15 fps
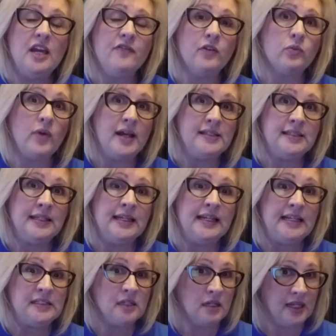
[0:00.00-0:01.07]
if a resident
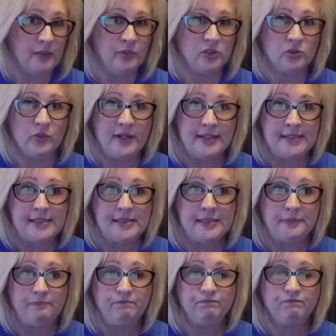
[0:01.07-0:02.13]
is unable to rinse.